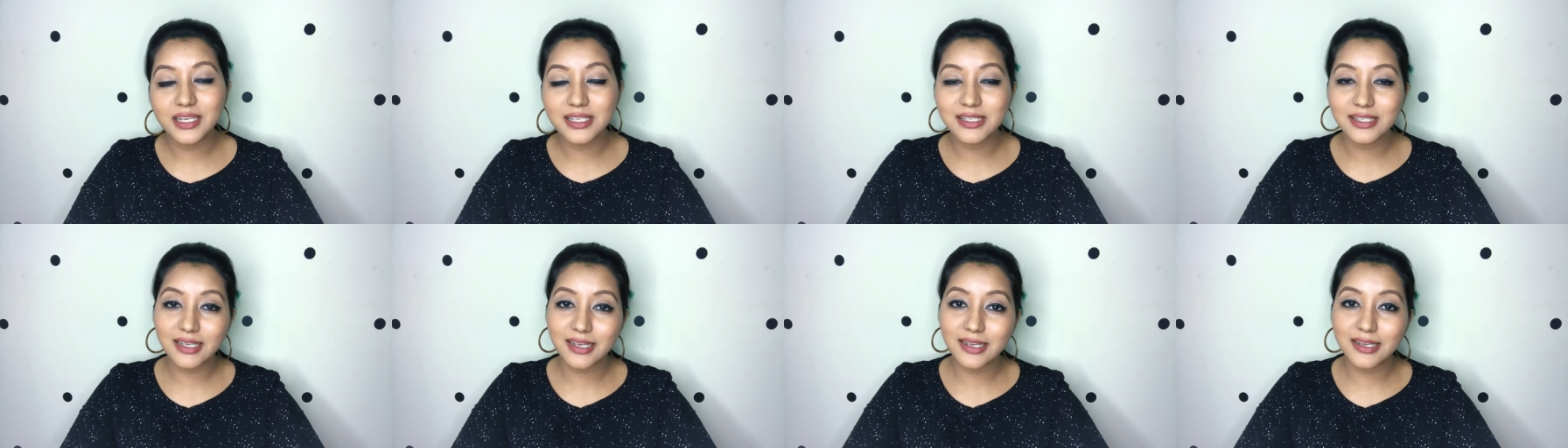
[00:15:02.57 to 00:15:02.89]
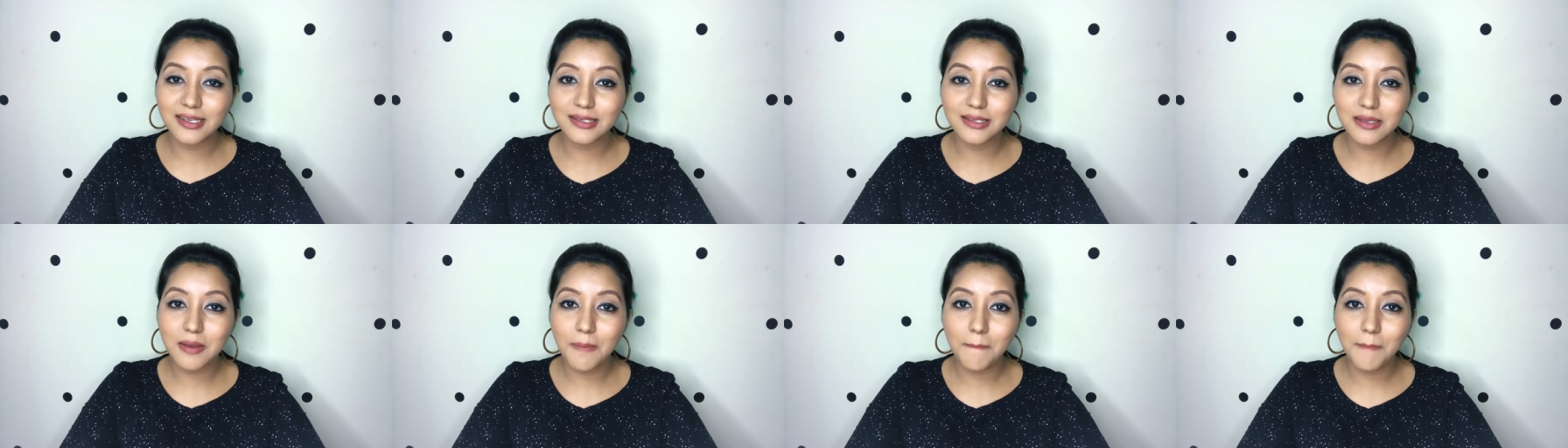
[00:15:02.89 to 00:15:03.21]
this
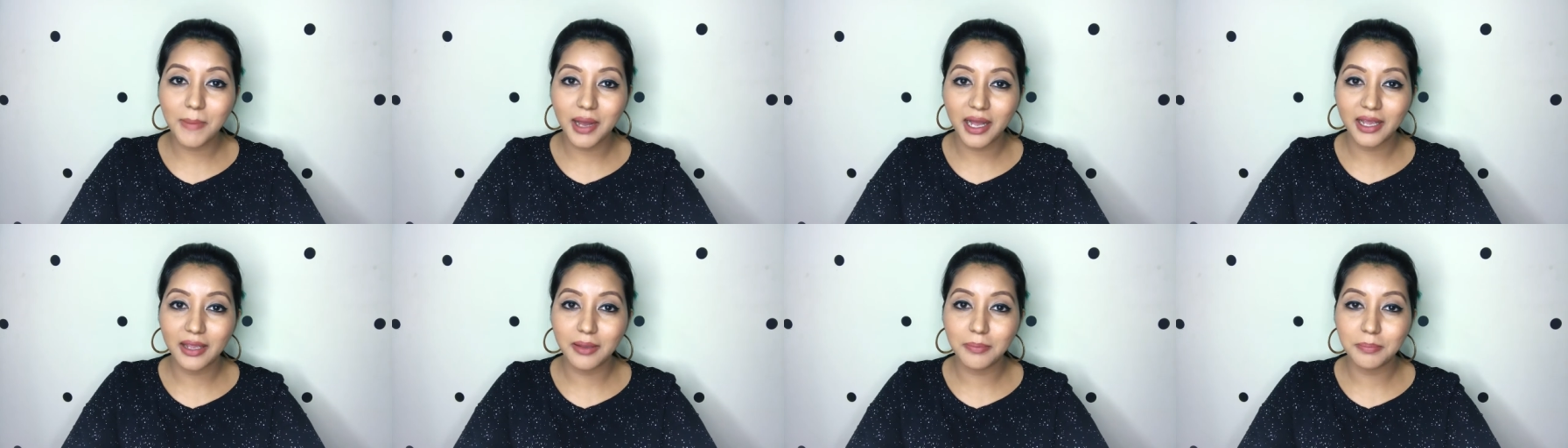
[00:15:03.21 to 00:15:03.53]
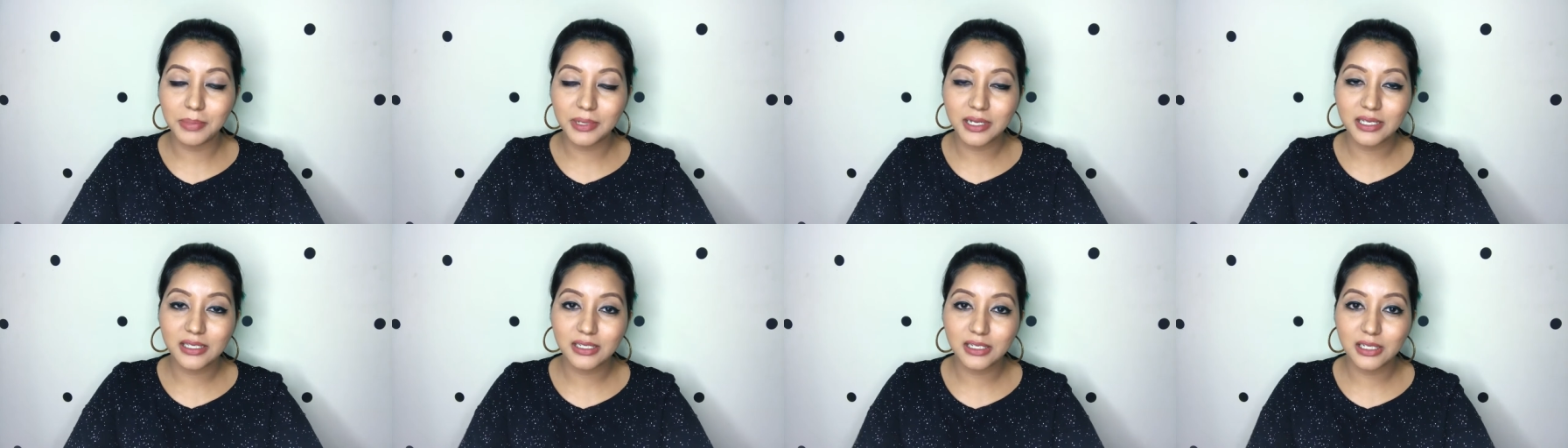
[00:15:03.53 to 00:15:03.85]
is my
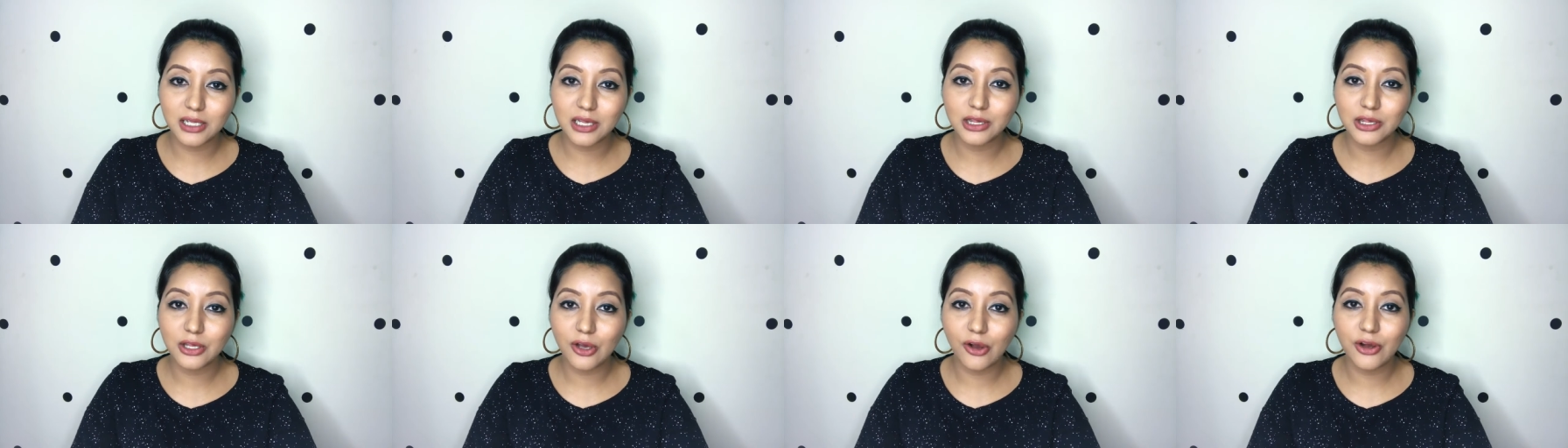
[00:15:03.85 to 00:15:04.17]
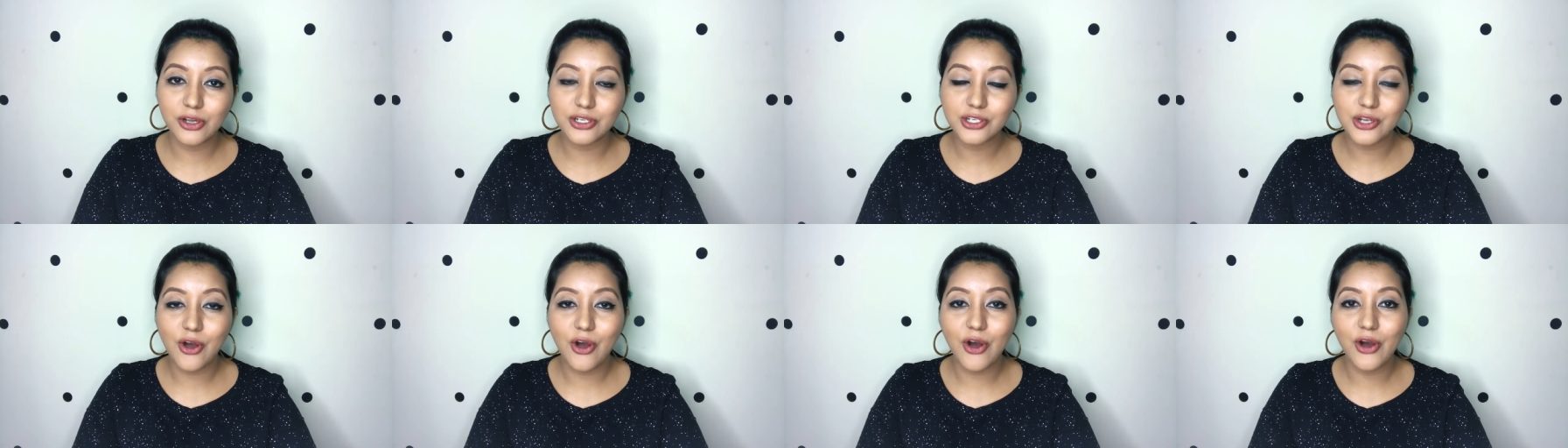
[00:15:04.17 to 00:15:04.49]
personal
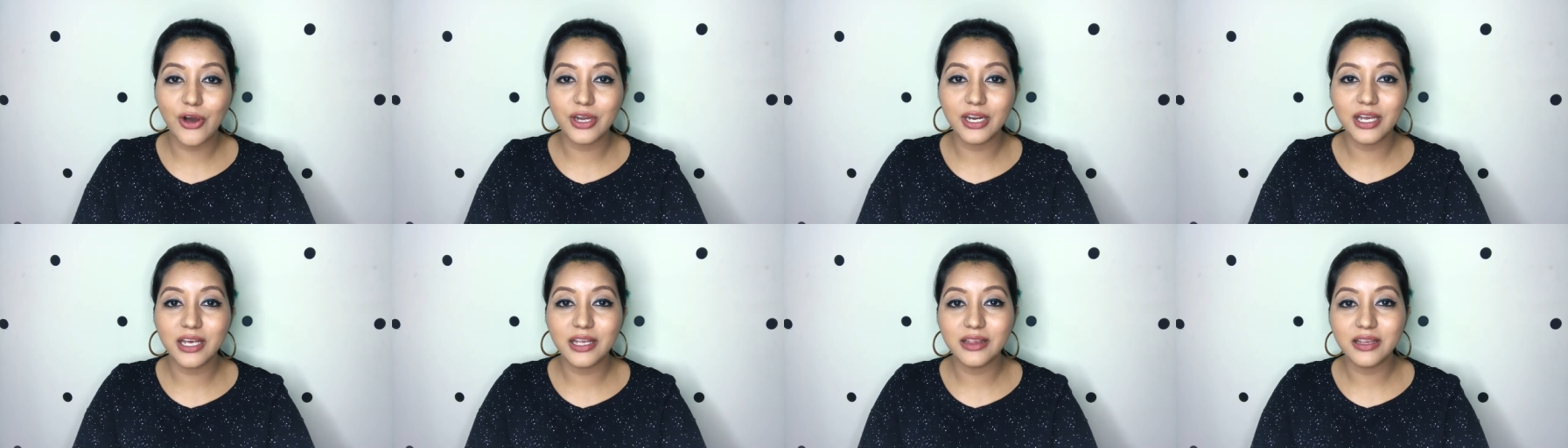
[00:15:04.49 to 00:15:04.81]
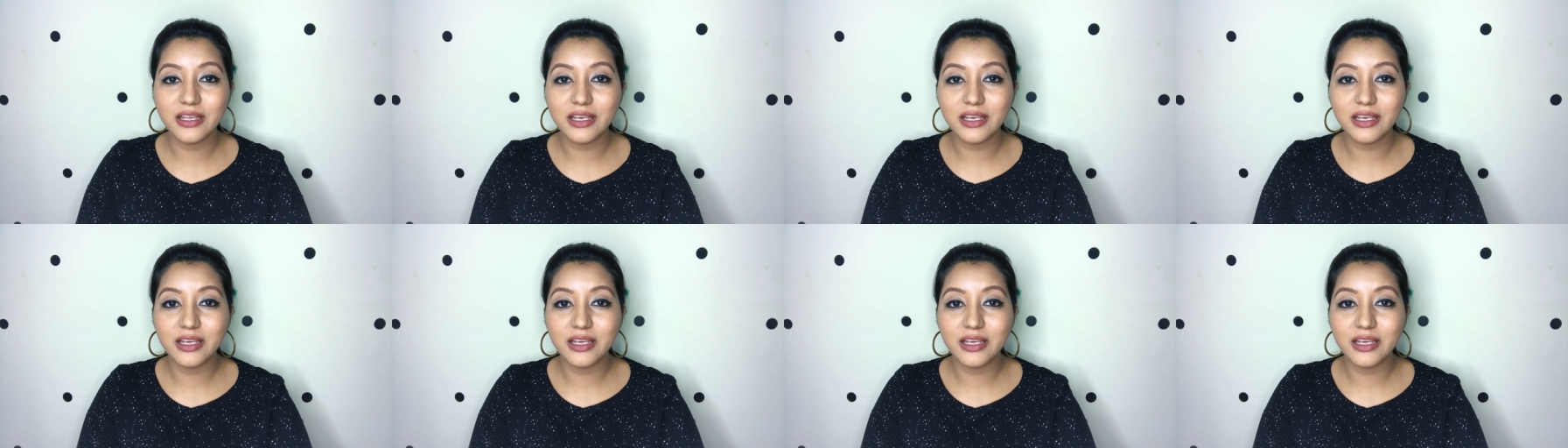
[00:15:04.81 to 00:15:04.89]
thought on